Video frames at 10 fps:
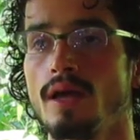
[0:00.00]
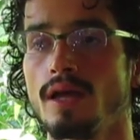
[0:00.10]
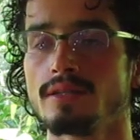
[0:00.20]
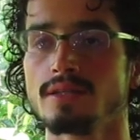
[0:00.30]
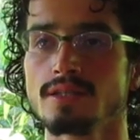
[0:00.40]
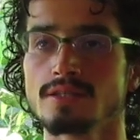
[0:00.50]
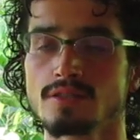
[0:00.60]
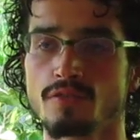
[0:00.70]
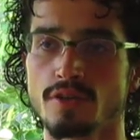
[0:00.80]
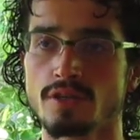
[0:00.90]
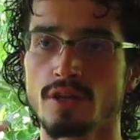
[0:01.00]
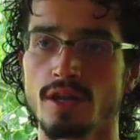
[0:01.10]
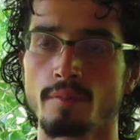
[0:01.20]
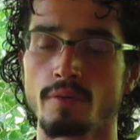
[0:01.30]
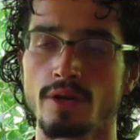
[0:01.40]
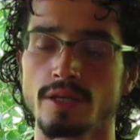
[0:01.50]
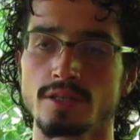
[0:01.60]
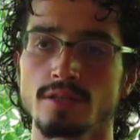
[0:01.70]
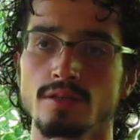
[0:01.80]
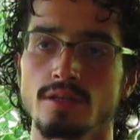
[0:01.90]
And this is further
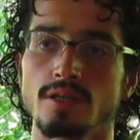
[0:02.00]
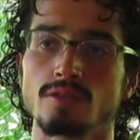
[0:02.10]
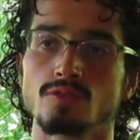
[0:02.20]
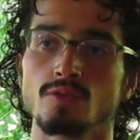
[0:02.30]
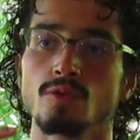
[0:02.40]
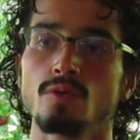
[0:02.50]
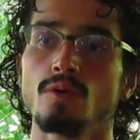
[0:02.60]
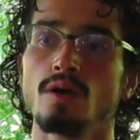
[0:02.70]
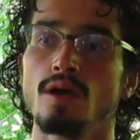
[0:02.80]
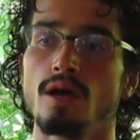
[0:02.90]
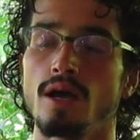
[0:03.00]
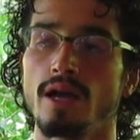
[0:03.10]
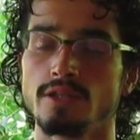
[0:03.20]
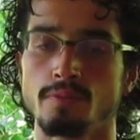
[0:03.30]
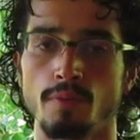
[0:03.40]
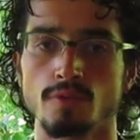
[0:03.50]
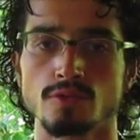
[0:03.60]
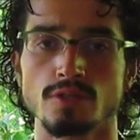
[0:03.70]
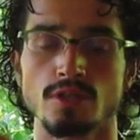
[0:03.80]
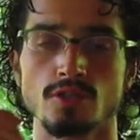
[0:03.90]
elaborated into
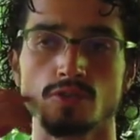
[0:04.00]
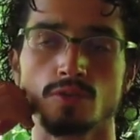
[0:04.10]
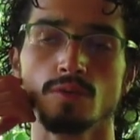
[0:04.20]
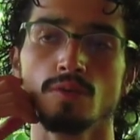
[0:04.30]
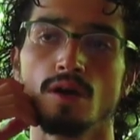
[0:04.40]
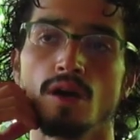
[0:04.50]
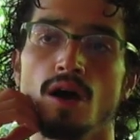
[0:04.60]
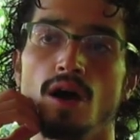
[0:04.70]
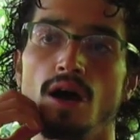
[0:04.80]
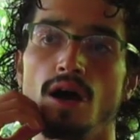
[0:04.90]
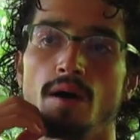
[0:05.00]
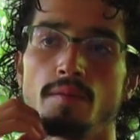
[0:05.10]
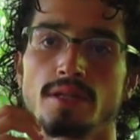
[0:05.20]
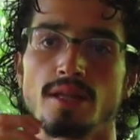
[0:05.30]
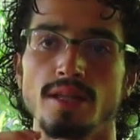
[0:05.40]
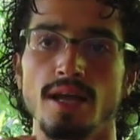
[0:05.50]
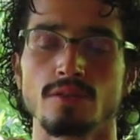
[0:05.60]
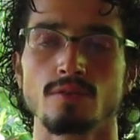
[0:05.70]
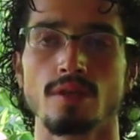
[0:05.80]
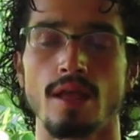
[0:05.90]
adipose tissue, Meda
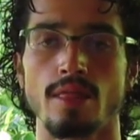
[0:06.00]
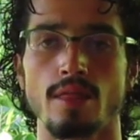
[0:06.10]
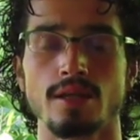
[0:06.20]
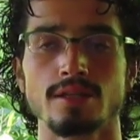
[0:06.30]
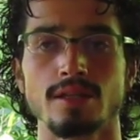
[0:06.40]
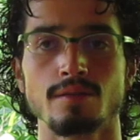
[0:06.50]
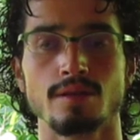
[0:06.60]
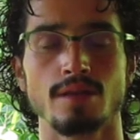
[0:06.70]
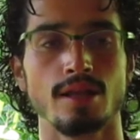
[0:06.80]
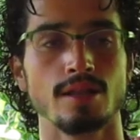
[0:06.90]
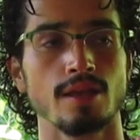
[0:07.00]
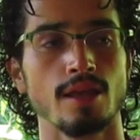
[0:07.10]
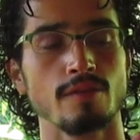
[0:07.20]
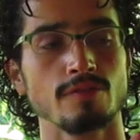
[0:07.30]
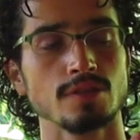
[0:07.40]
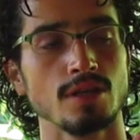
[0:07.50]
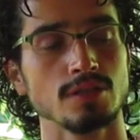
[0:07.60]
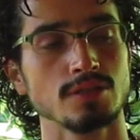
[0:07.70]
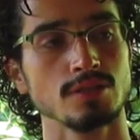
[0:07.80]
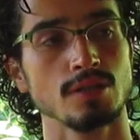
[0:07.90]
Dhatu, that thing that can give
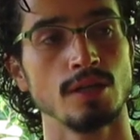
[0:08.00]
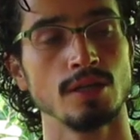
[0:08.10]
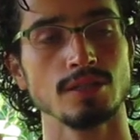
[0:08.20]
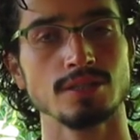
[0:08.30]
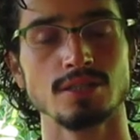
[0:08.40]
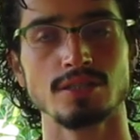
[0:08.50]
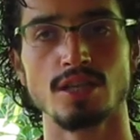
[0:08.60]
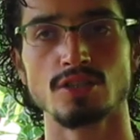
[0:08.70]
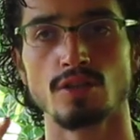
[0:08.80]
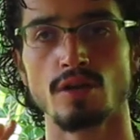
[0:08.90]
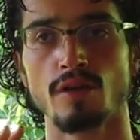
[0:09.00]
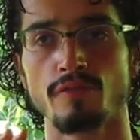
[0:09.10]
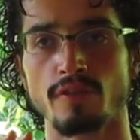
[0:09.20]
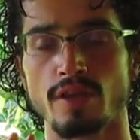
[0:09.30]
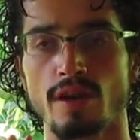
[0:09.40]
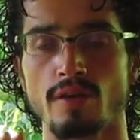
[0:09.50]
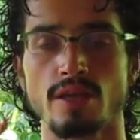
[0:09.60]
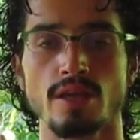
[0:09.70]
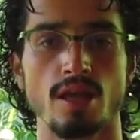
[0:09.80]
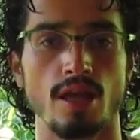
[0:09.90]
us the sensation of
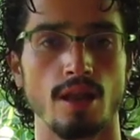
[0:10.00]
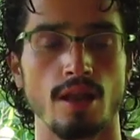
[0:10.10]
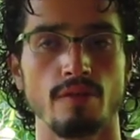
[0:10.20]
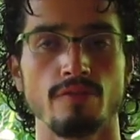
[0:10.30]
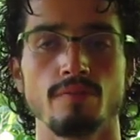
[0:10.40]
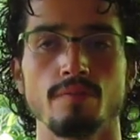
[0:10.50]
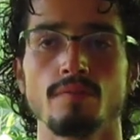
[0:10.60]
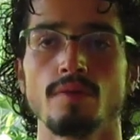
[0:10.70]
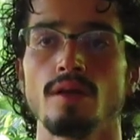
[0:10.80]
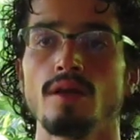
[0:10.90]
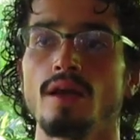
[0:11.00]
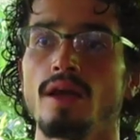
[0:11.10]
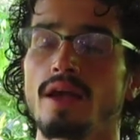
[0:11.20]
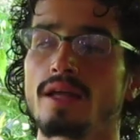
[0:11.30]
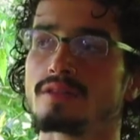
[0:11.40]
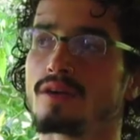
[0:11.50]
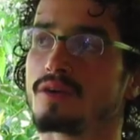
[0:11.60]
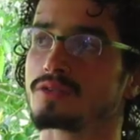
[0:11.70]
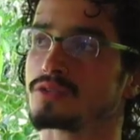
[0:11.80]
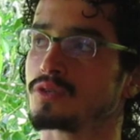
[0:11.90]
caring and love, and
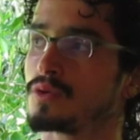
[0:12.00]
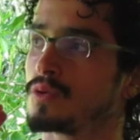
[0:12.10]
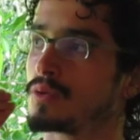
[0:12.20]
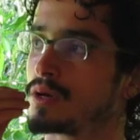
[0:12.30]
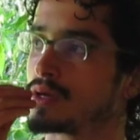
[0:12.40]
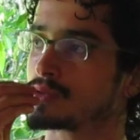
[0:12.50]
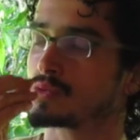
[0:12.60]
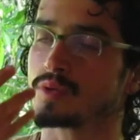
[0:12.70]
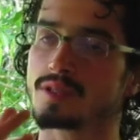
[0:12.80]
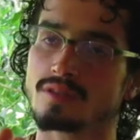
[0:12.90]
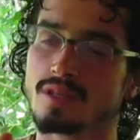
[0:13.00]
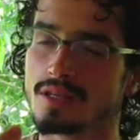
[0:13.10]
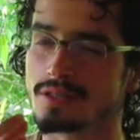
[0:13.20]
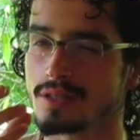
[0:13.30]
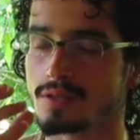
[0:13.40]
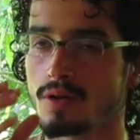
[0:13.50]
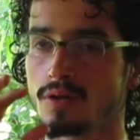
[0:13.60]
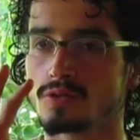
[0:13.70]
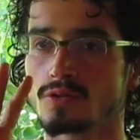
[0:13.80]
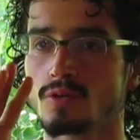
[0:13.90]
also sweetness, and
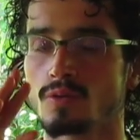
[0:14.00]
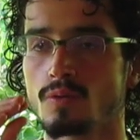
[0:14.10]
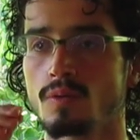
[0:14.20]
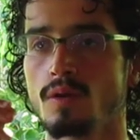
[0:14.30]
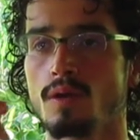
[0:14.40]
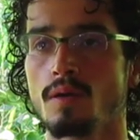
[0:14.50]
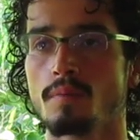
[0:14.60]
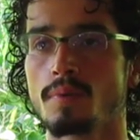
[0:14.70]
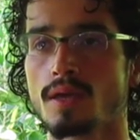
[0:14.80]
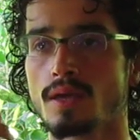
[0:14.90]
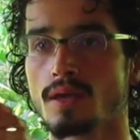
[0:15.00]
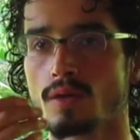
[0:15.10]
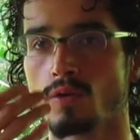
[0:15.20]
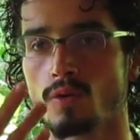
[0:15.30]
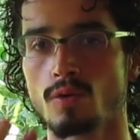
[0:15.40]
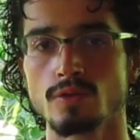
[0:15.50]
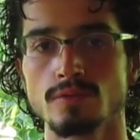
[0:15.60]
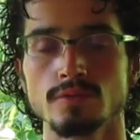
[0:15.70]
also being good,